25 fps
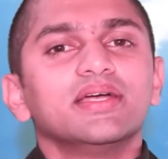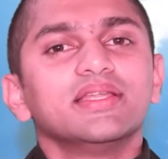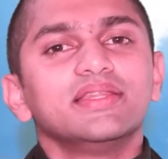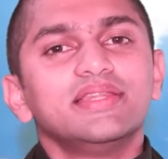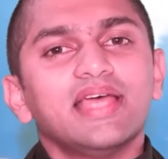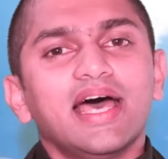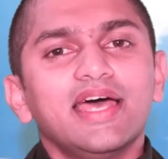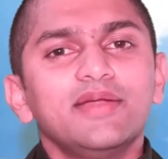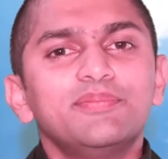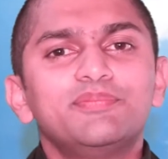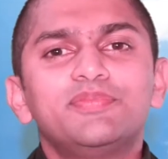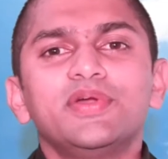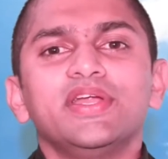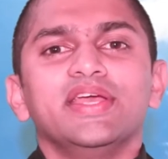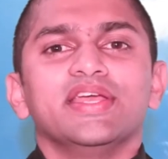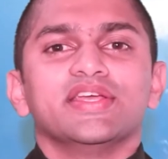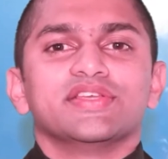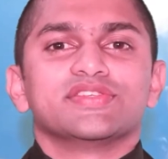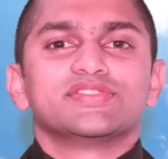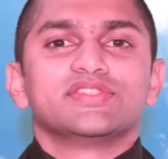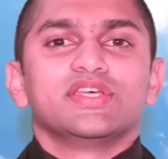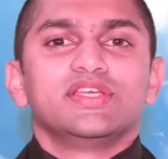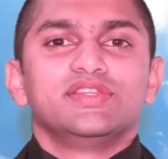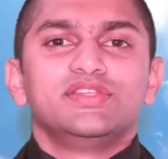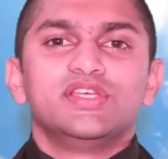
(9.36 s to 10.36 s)
that
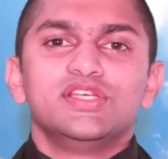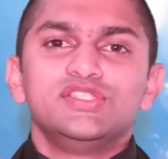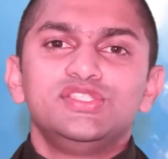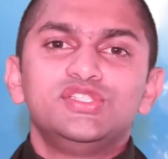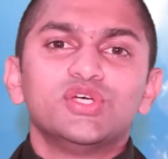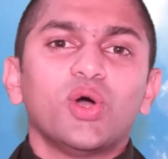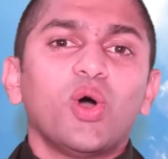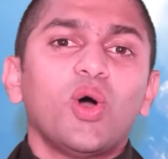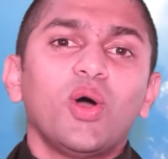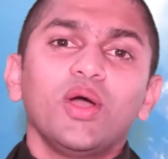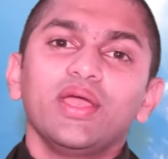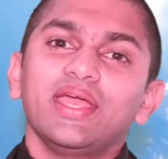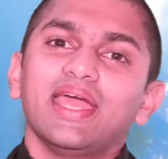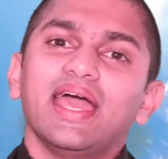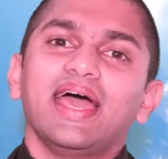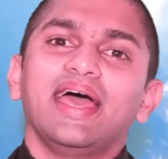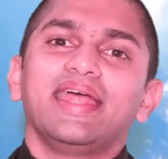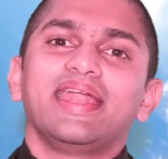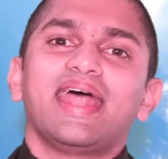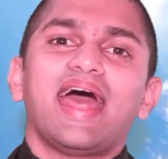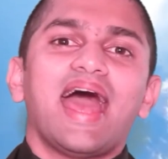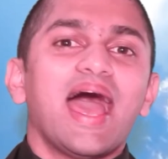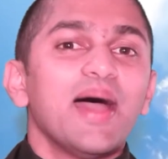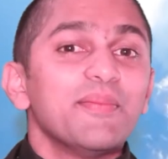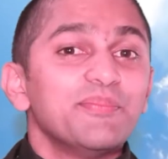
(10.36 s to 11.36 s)
brings the joy
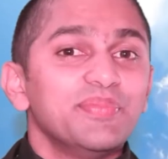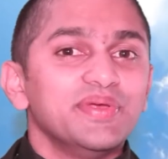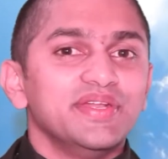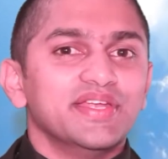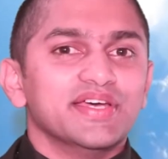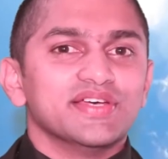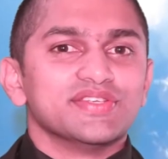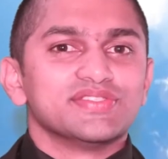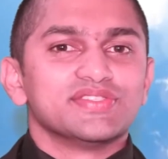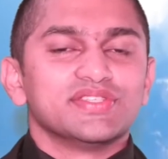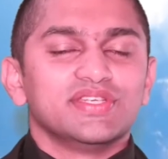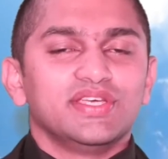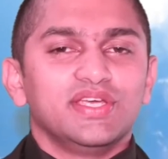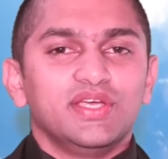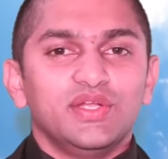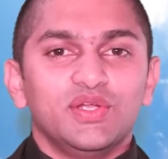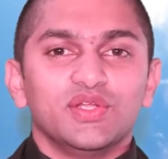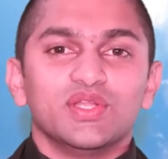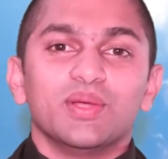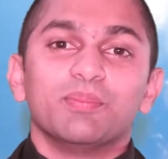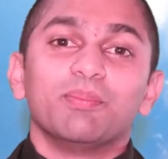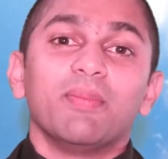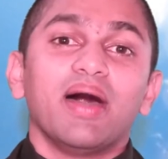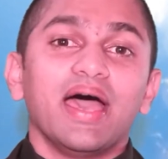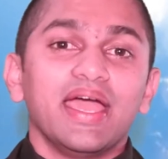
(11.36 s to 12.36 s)
and happiness into
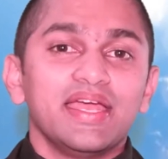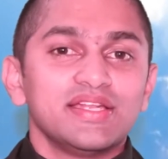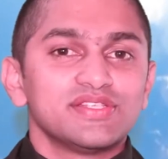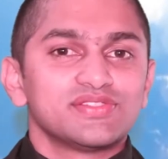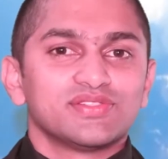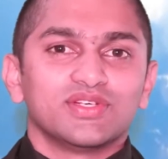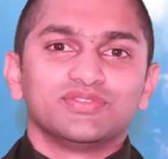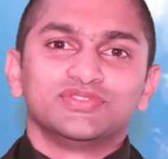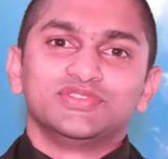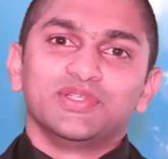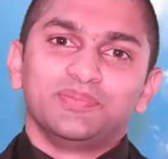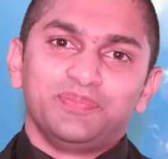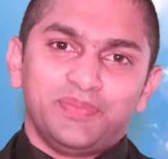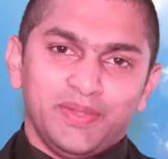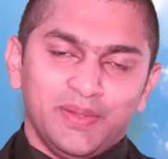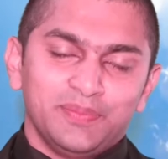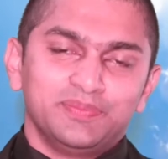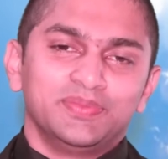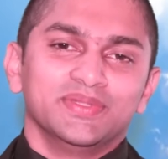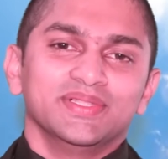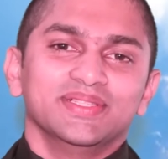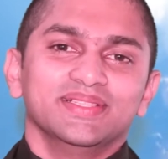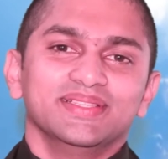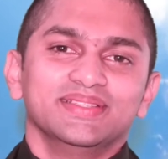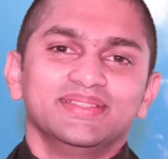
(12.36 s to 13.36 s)
the minds of the
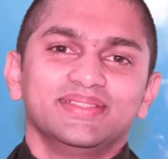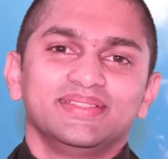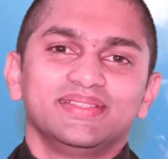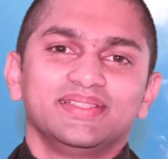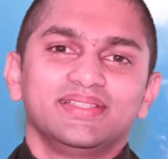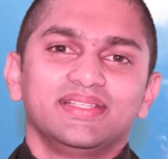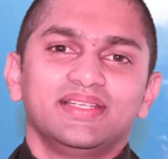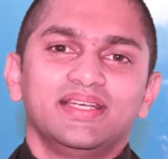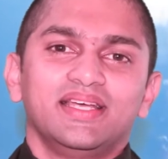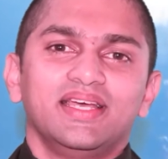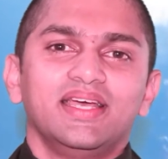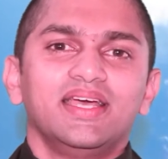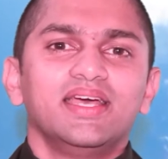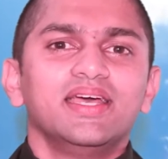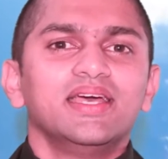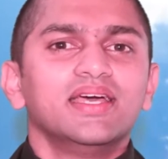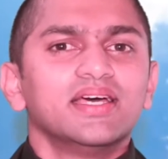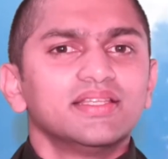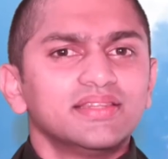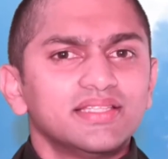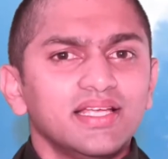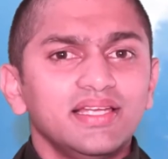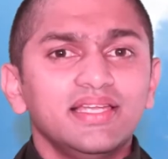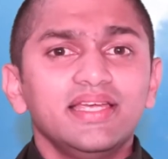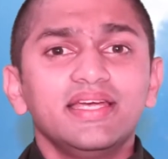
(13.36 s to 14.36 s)
people.
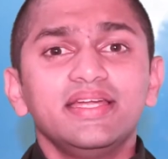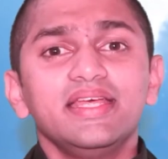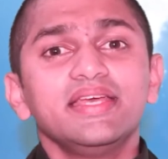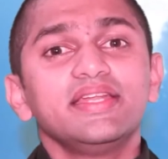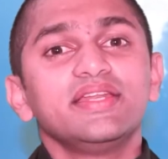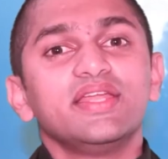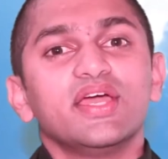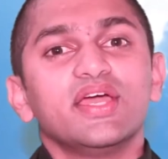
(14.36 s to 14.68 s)
The leading